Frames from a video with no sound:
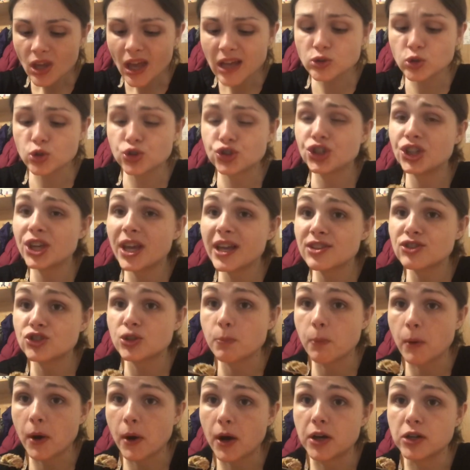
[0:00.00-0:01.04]
So she gets
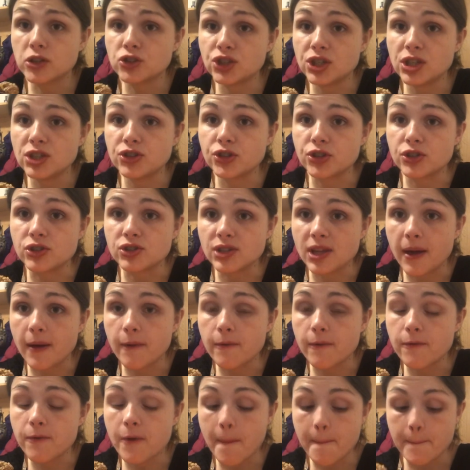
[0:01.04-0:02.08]
the barred cheese herself.